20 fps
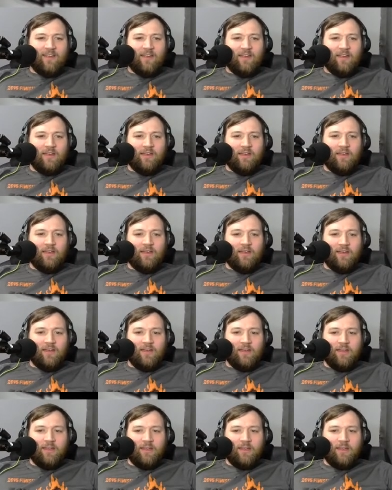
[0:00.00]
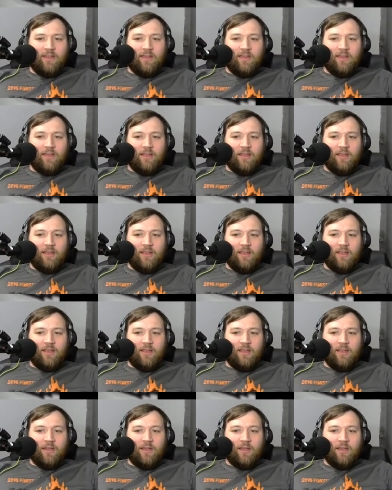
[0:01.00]

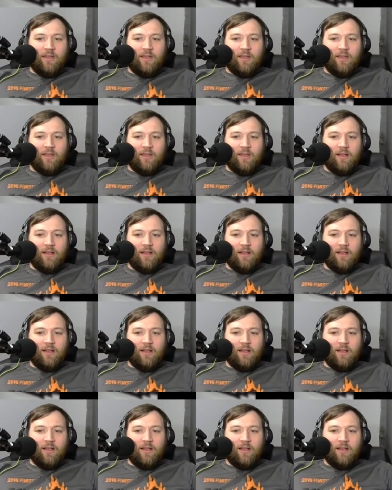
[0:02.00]
[no speech]